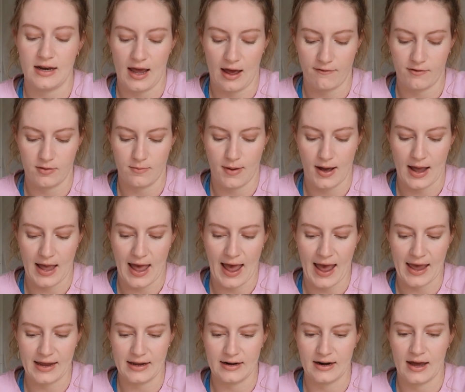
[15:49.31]
having my
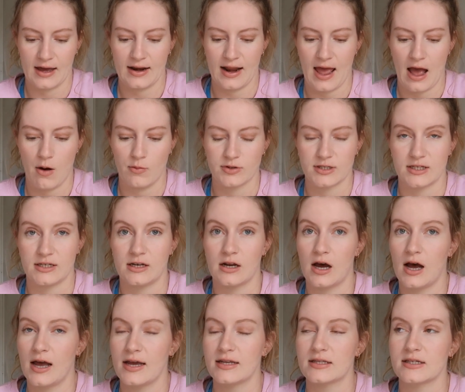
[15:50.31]
8-9 hours a
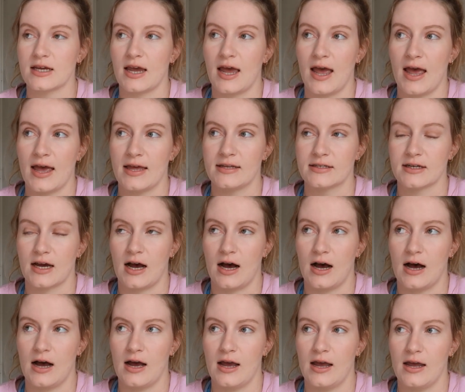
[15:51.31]
night, and
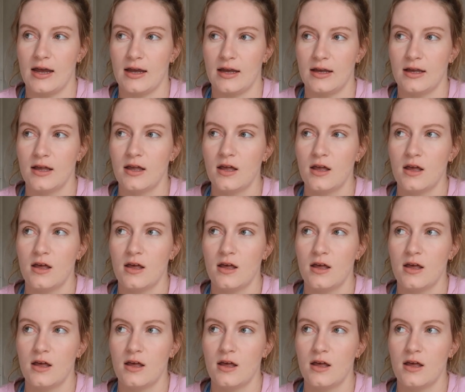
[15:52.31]
I